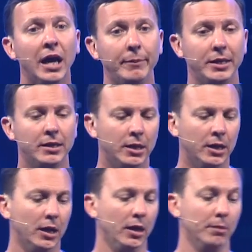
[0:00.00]
I mean,
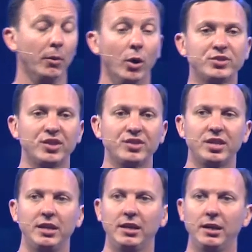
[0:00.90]
uh, Moses,
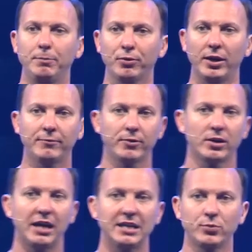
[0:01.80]
he, he prayed for
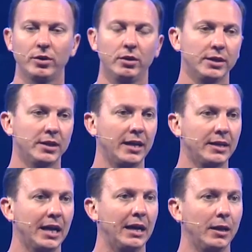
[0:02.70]
God's will, and, and
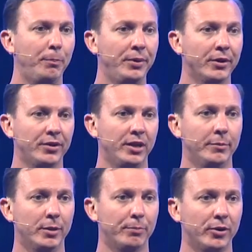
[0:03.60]
God appeared to
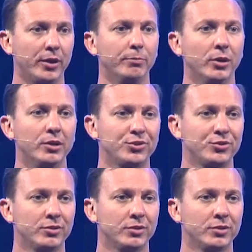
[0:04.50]
him in a burning bush.